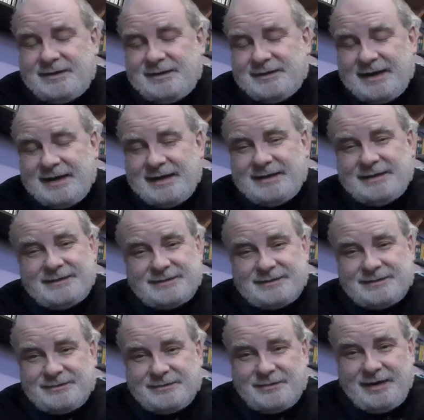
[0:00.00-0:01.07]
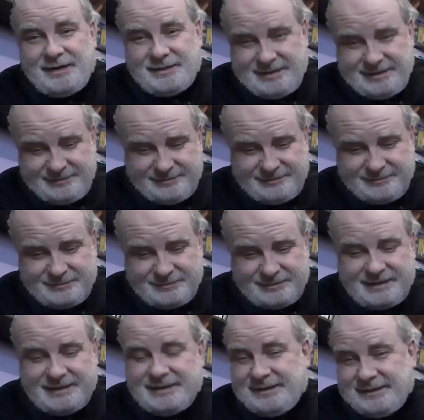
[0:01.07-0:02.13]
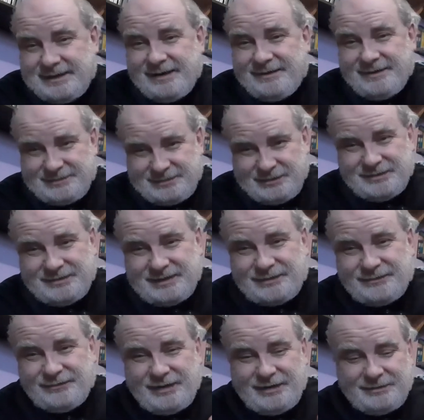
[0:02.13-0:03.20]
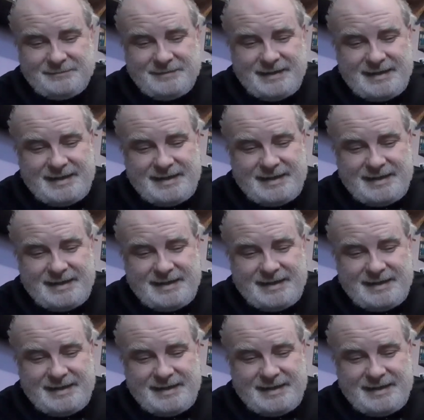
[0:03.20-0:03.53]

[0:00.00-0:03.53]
Now, he's quite a leading character in this film.